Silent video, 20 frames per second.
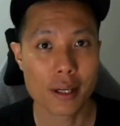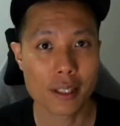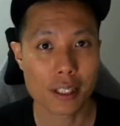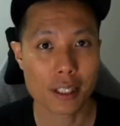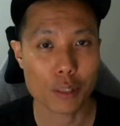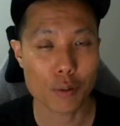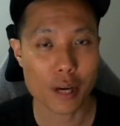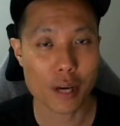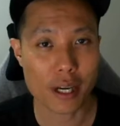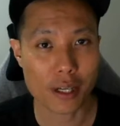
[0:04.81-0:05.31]
The
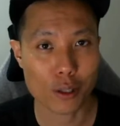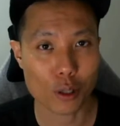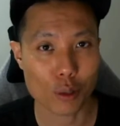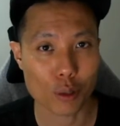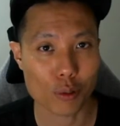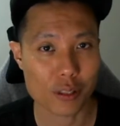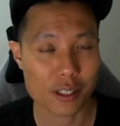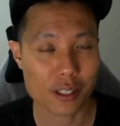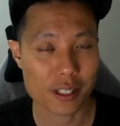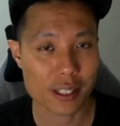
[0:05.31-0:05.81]
one I got
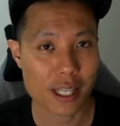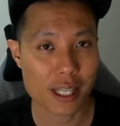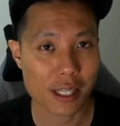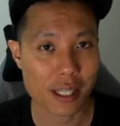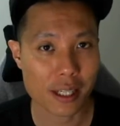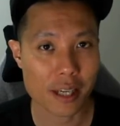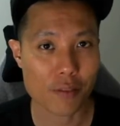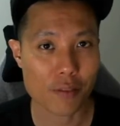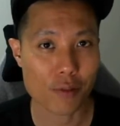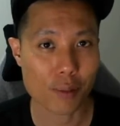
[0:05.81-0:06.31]
was a starter
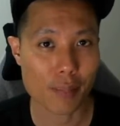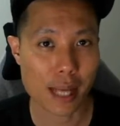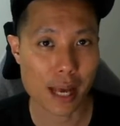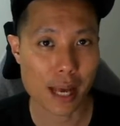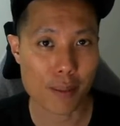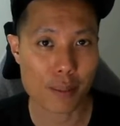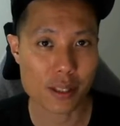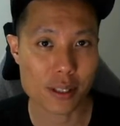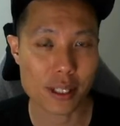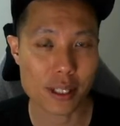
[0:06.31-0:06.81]
kit from
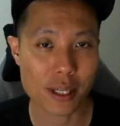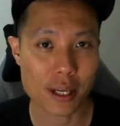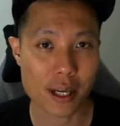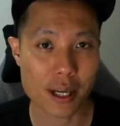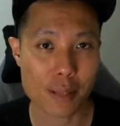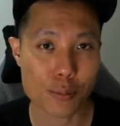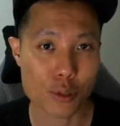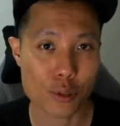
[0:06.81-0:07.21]
Labist that comes